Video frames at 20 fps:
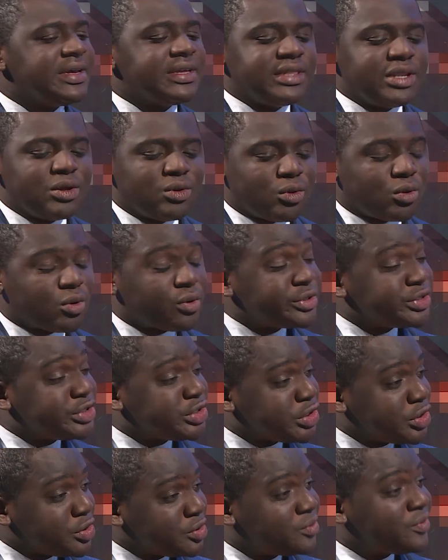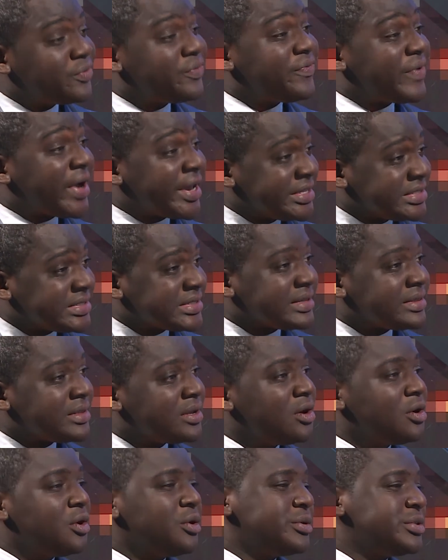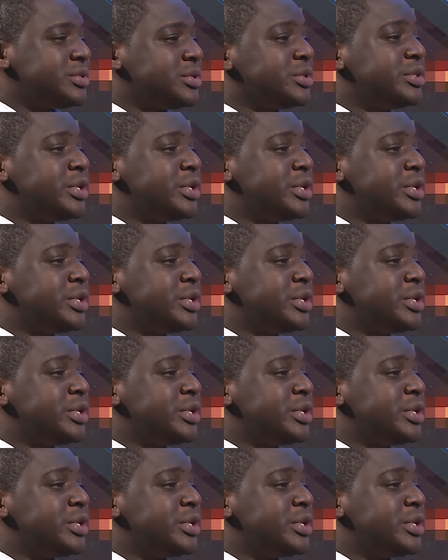they will continue fighting until